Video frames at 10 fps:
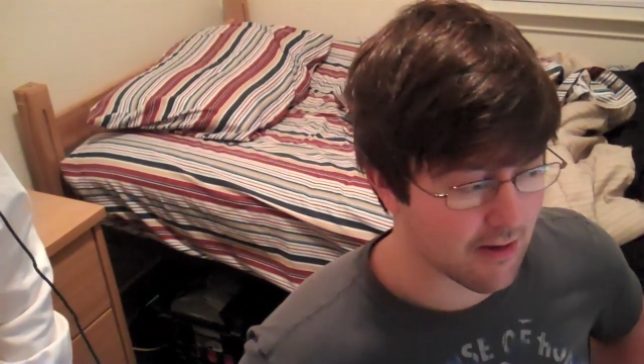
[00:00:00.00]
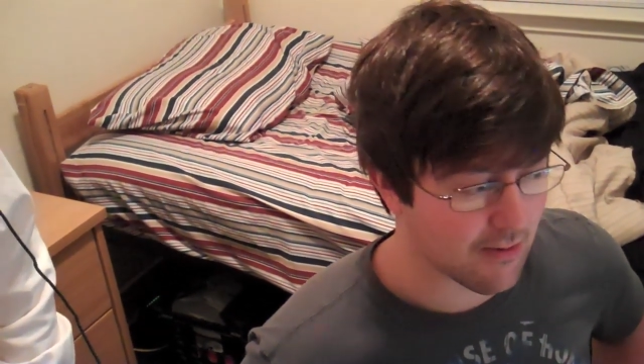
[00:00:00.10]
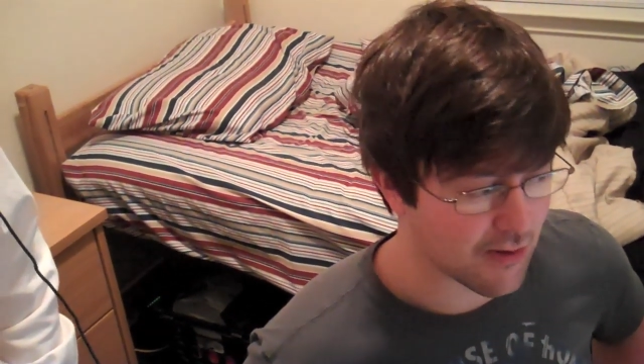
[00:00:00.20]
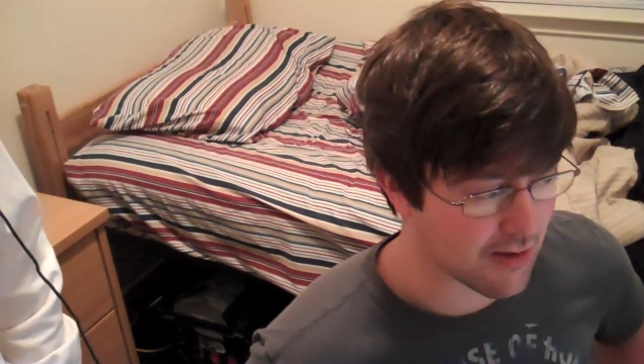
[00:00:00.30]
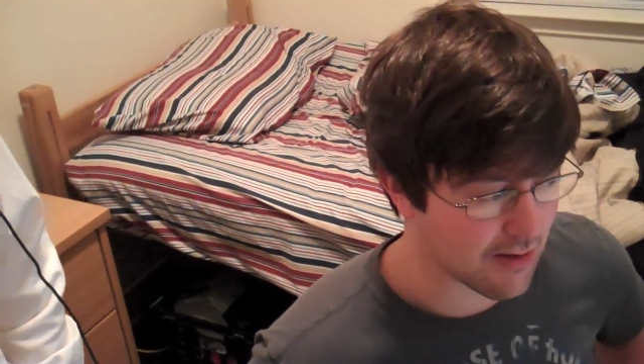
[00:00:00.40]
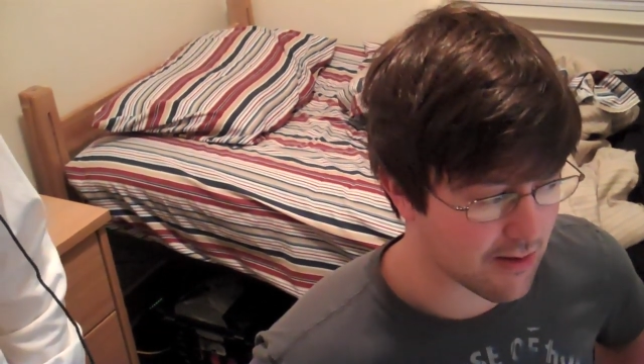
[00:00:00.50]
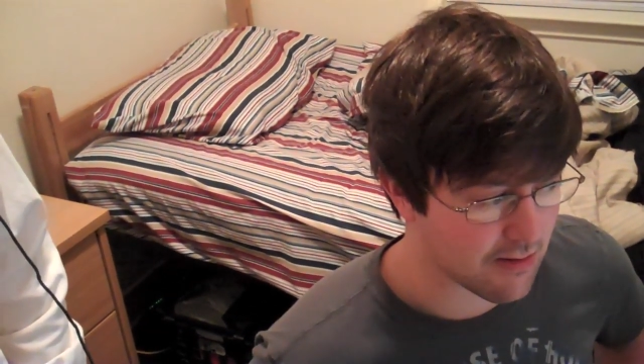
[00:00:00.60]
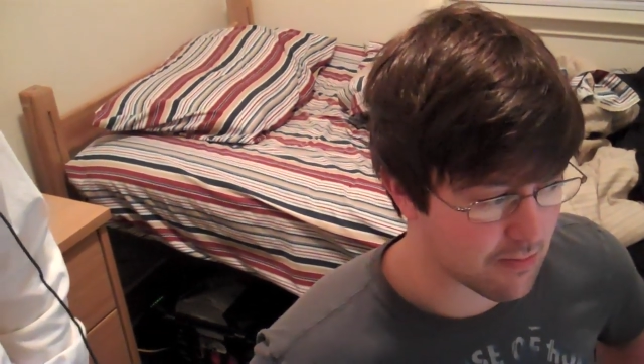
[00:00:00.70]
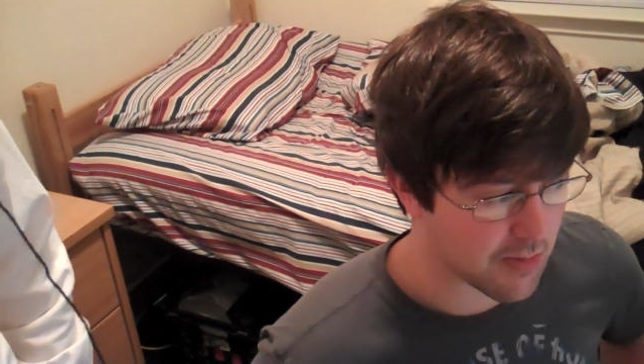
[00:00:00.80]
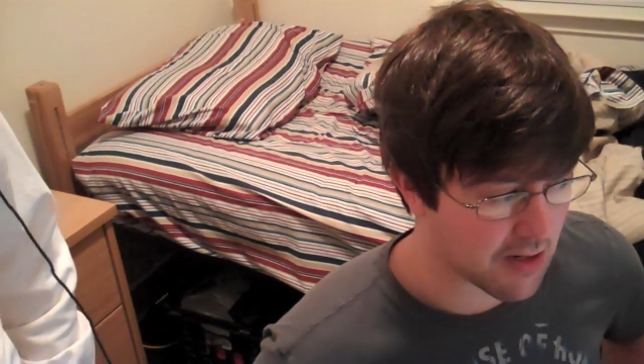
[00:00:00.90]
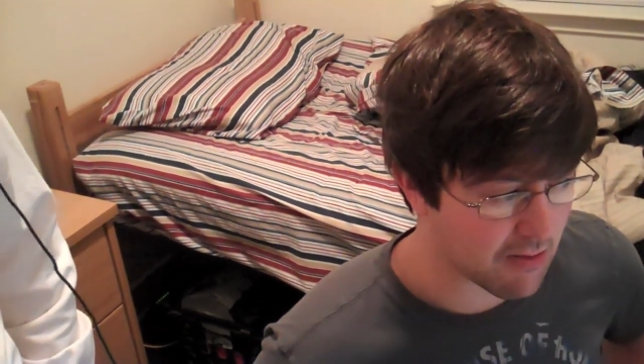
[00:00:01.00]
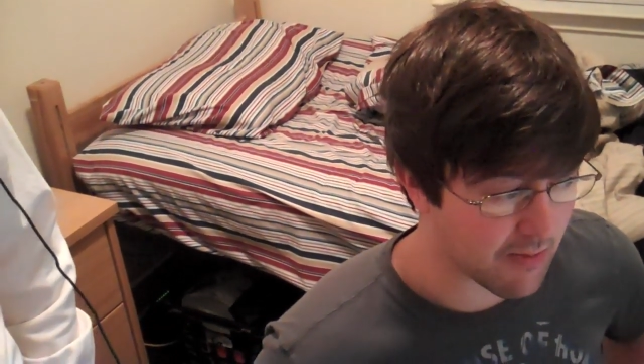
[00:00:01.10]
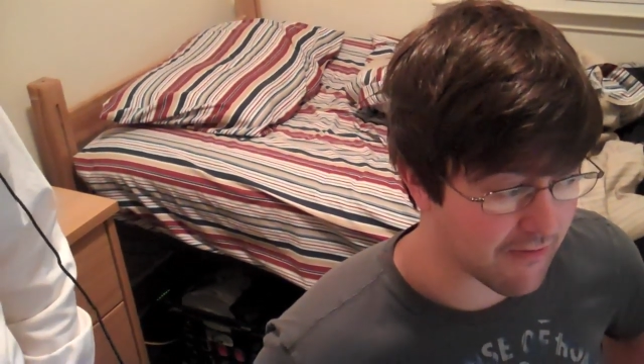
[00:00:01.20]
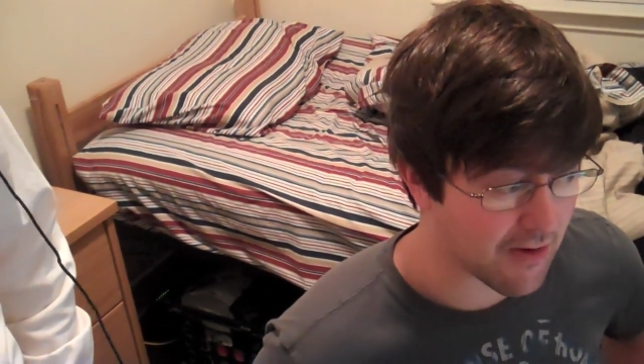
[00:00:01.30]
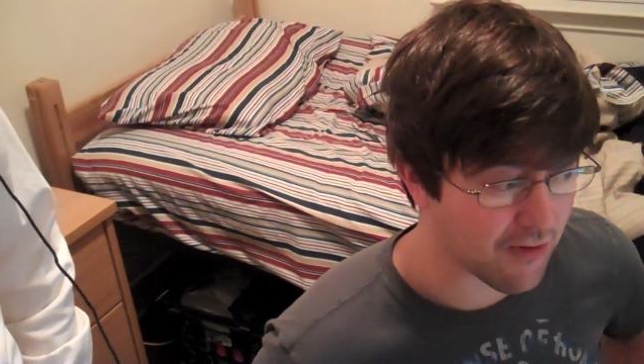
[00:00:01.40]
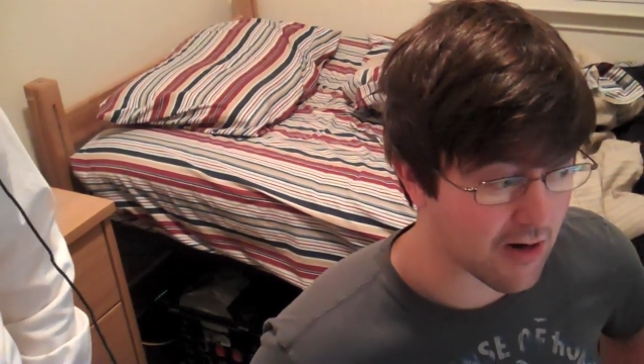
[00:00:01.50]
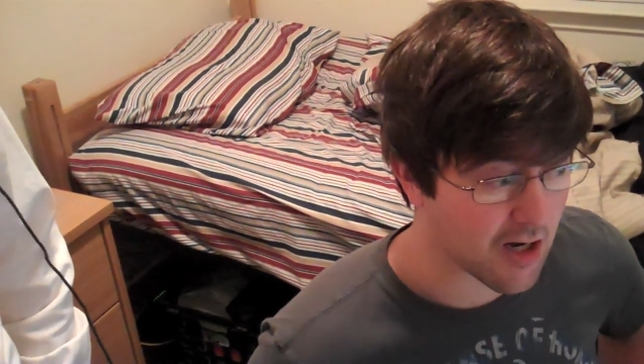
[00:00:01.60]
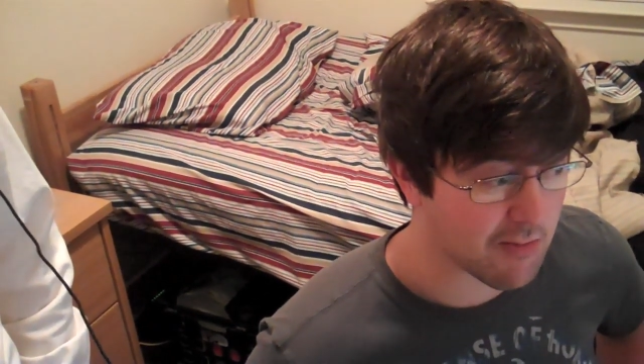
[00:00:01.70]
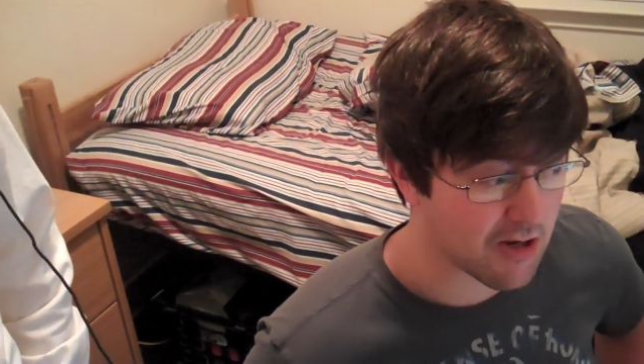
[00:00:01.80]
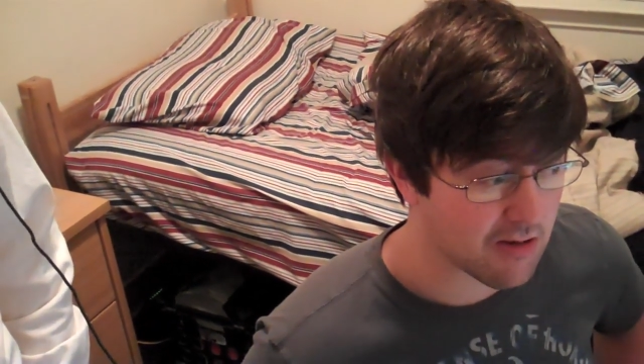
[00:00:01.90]
which is probably my favorite
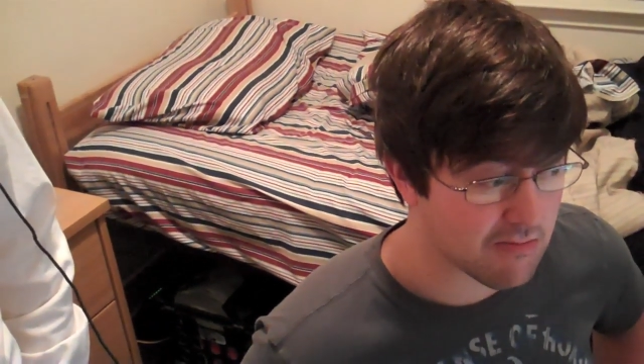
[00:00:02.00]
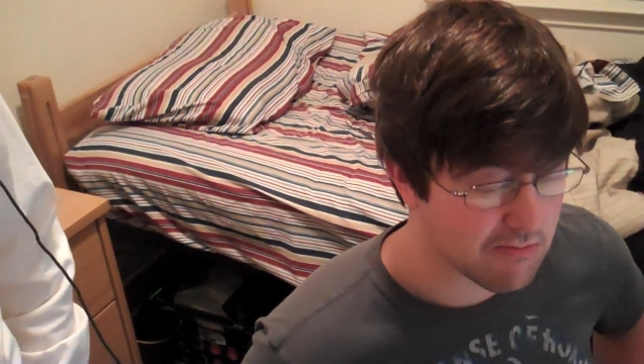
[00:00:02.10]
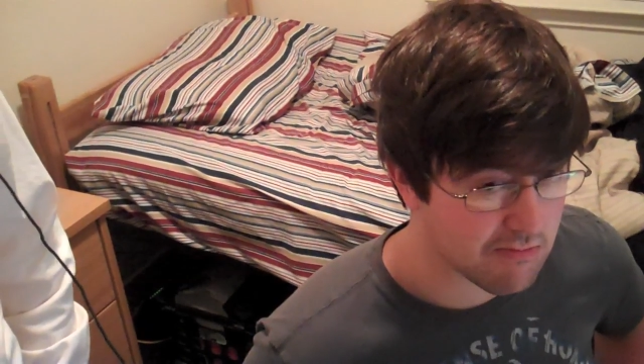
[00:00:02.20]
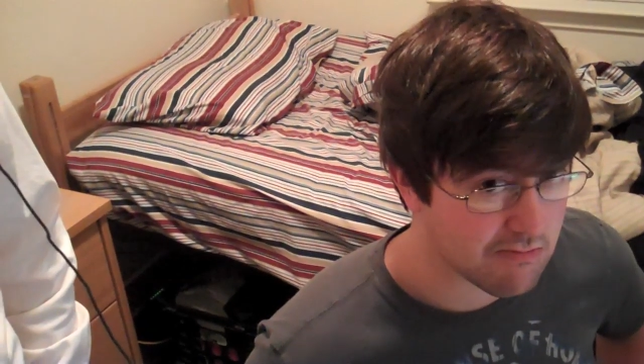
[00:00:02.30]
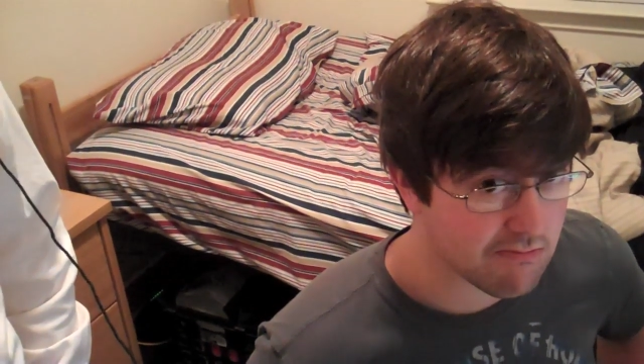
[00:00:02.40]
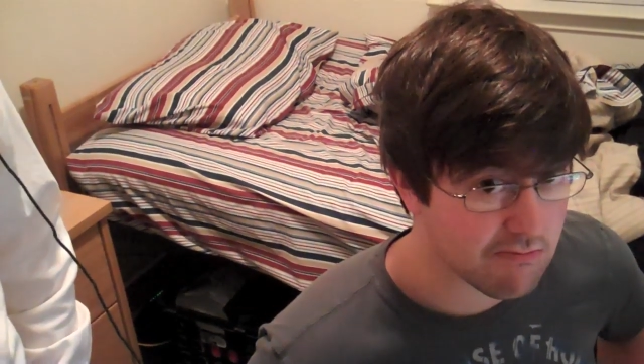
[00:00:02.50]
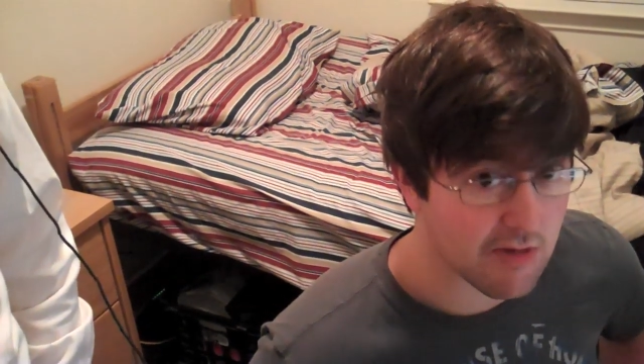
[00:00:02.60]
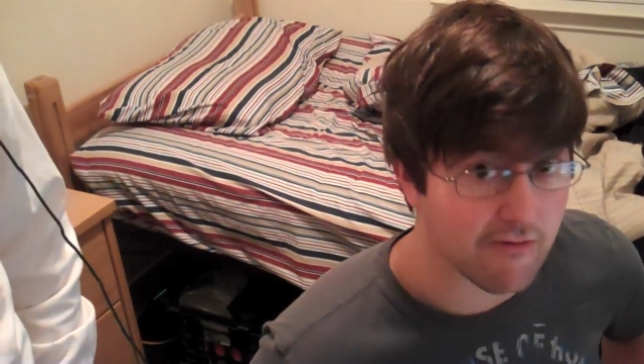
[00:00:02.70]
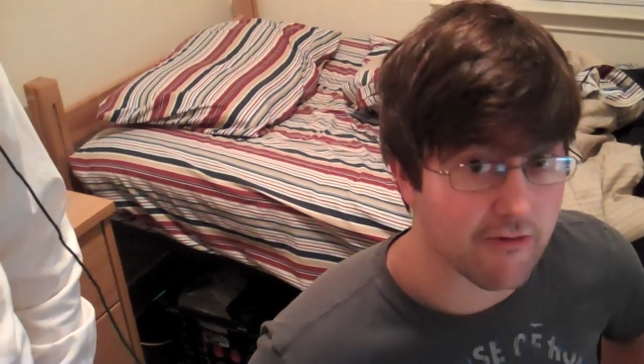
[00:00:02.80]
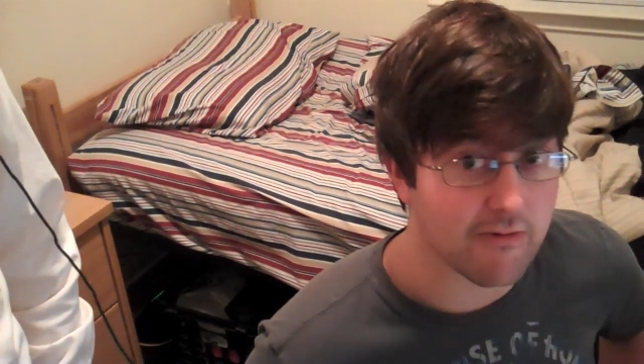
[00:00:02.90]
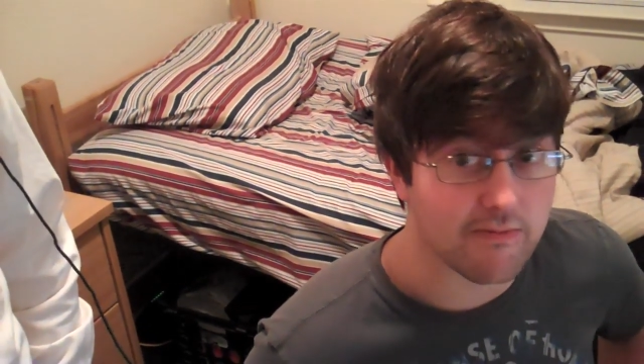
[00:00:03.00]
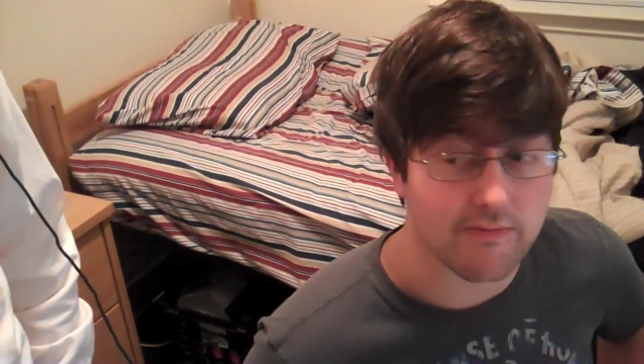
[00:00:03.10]
comedy ever.